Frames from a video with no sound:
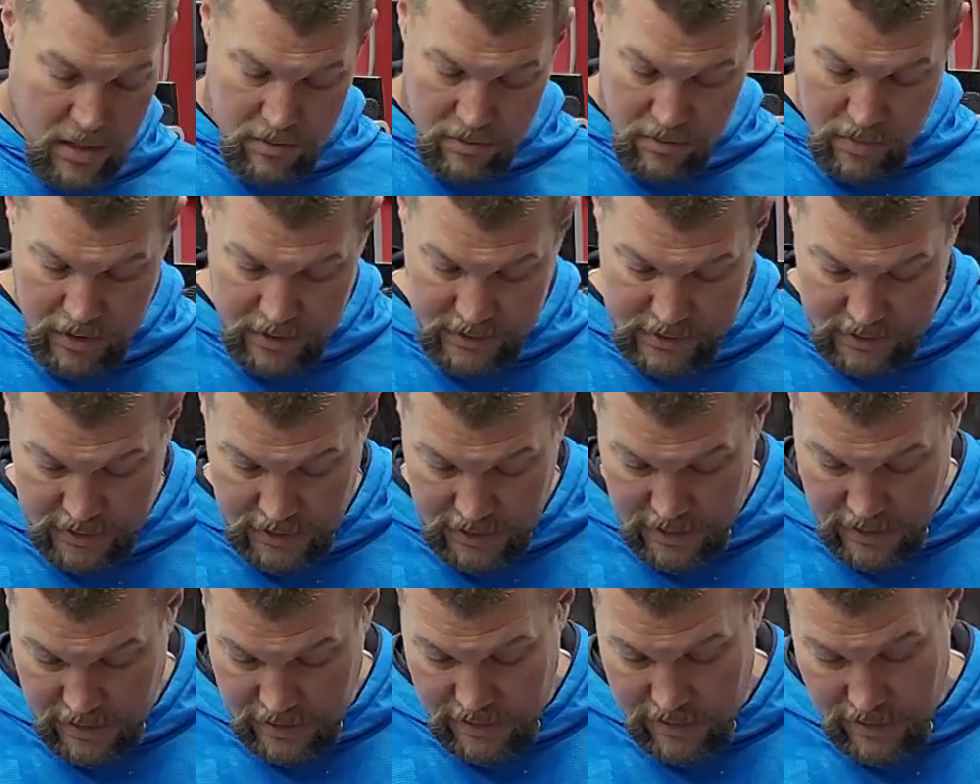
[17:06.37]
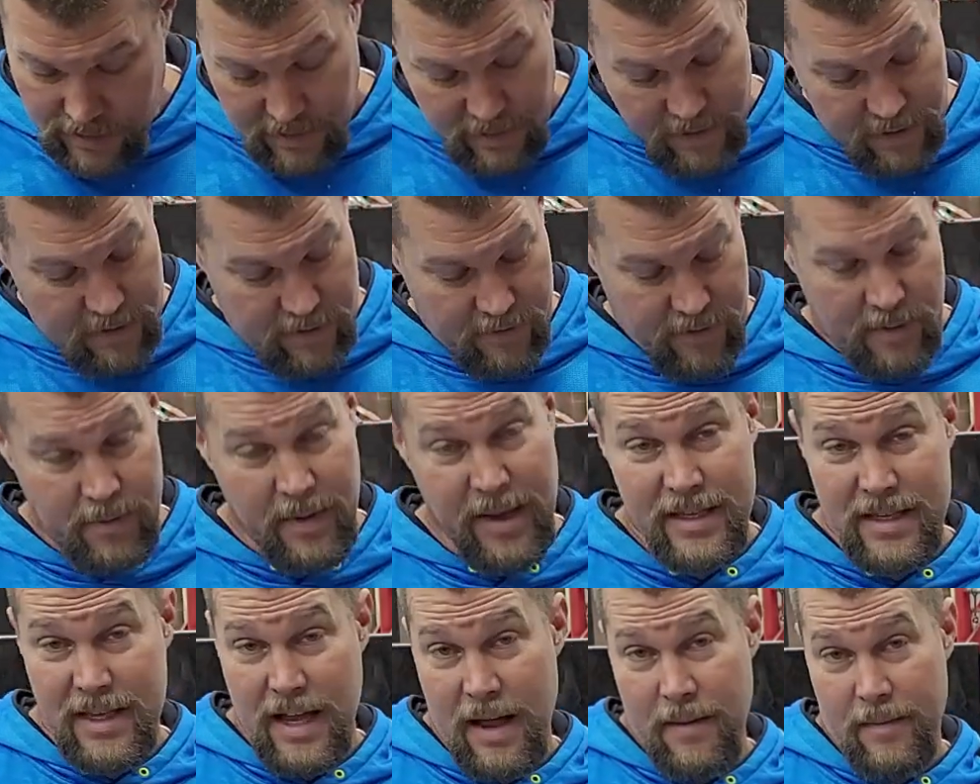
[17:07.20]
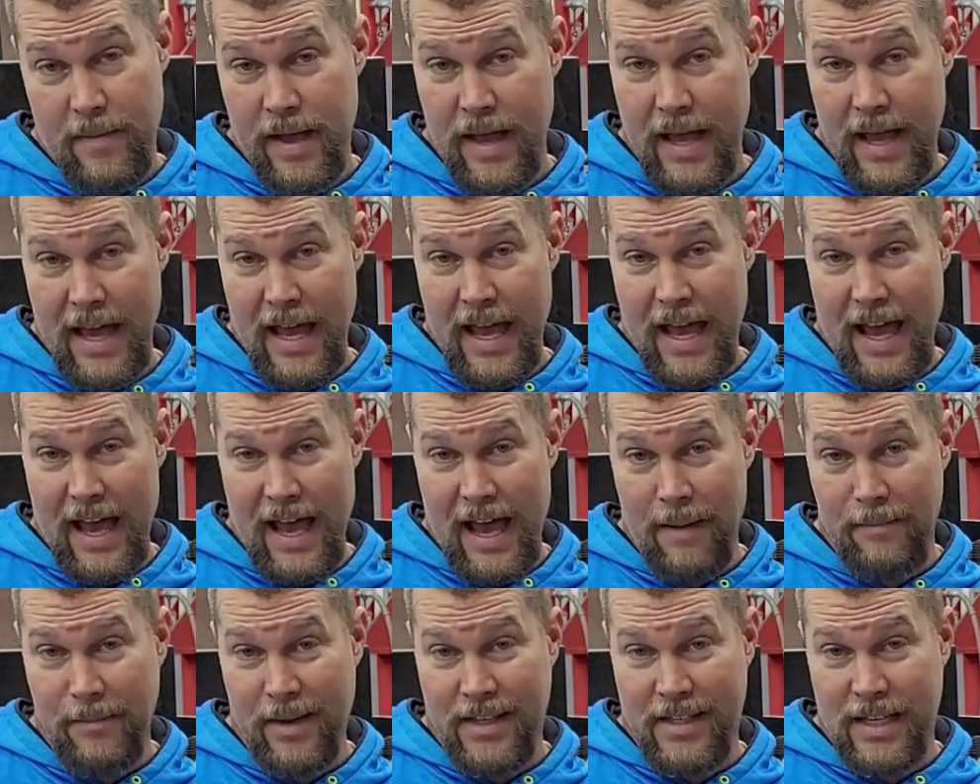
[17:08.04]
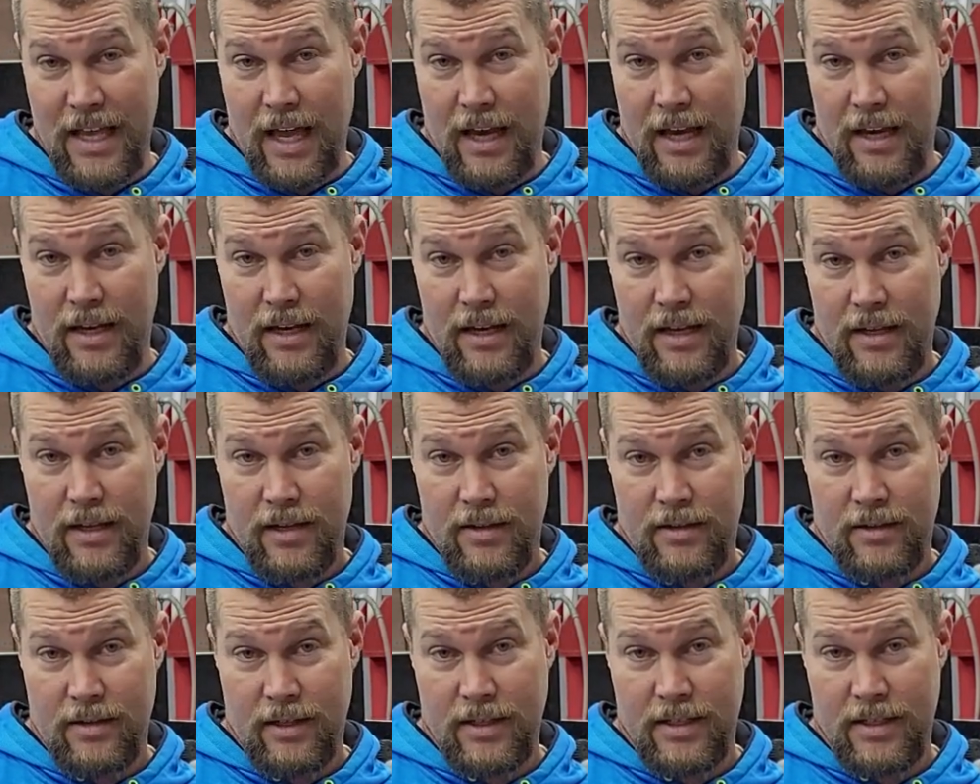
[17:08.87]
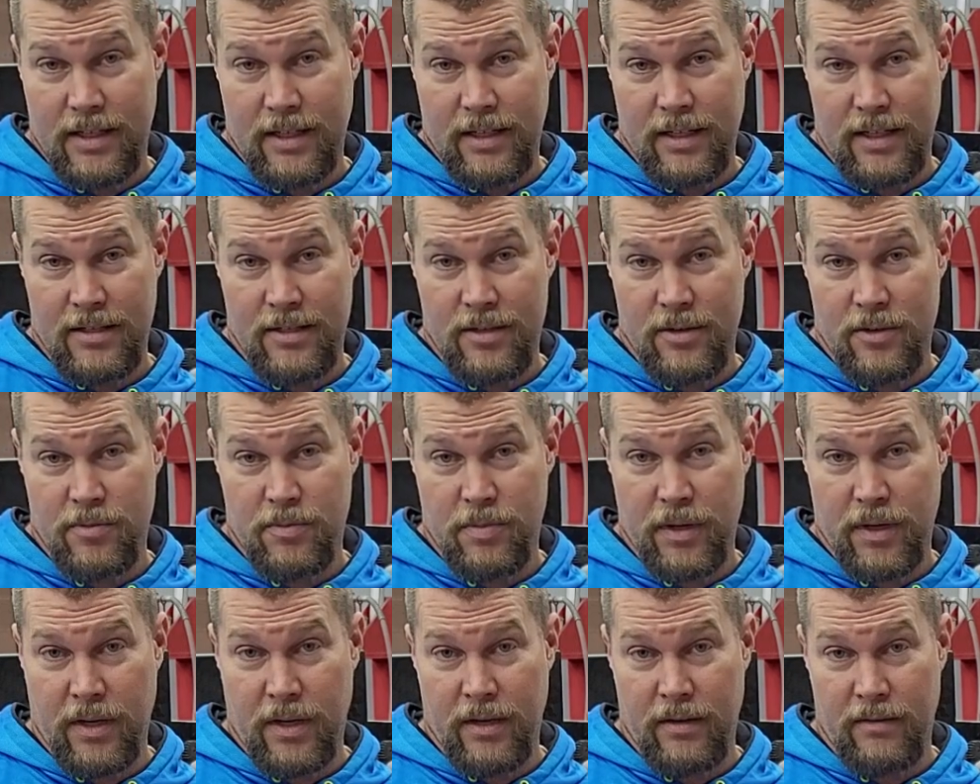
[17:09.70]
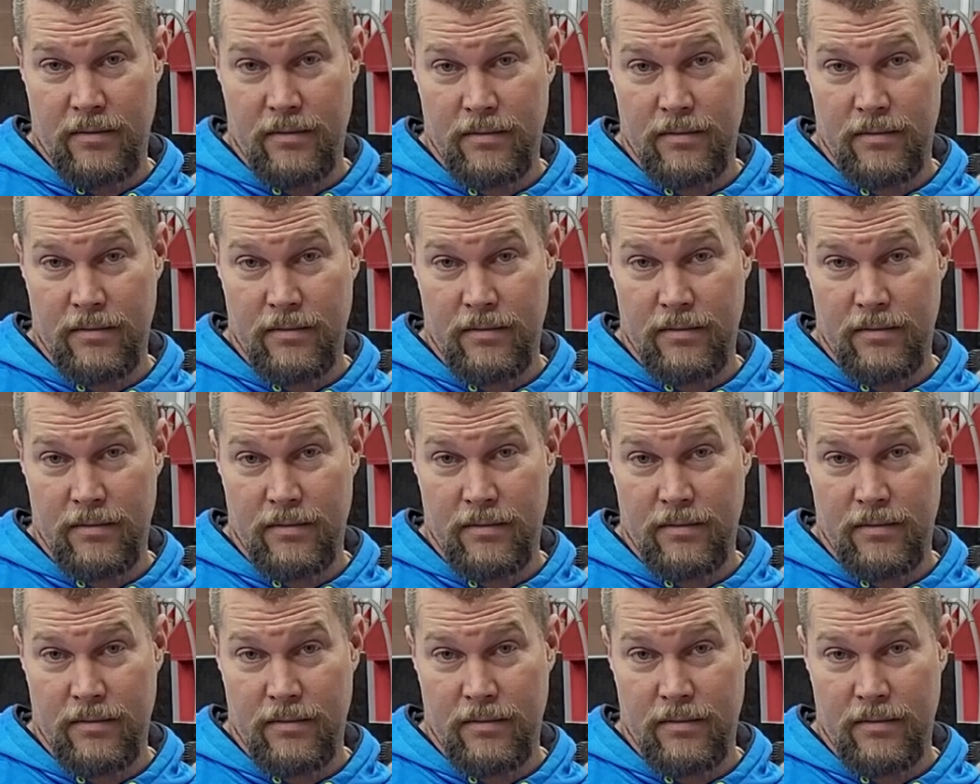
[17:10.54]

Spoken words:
But for the meantime, I'm excited. So let's get these dudes put in.